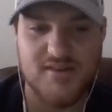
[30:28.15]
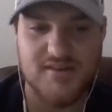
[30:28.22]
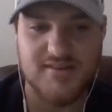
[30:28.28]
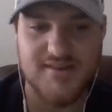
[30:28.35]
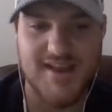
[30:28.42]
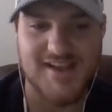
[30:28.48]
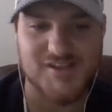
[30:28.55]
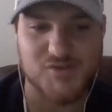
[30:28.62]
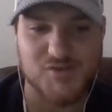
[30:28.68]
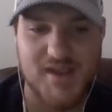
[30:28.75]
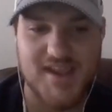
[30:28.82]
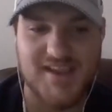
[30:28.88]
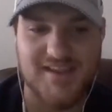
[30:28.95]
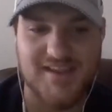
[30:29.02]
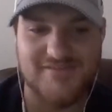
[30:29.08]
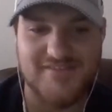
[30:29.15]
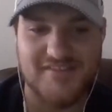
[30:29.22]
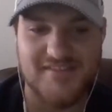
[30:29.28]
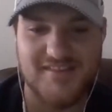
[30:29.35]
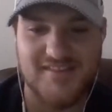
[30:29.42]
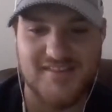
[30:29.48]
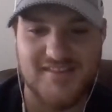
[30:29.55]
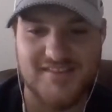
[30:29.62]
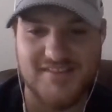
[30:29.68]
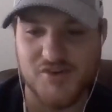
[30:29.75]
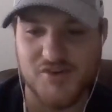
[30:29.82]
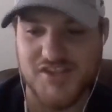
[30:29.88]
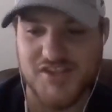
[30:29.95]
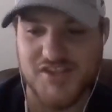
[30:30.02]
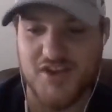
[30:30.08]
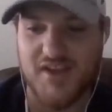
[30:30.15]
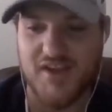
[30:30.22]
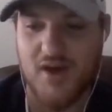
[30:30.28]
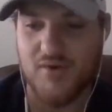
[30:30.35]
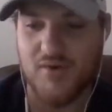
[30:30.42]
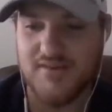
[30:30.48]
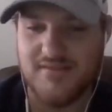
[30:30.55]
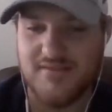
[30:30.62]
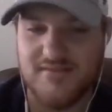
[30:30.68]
next week if they're still going,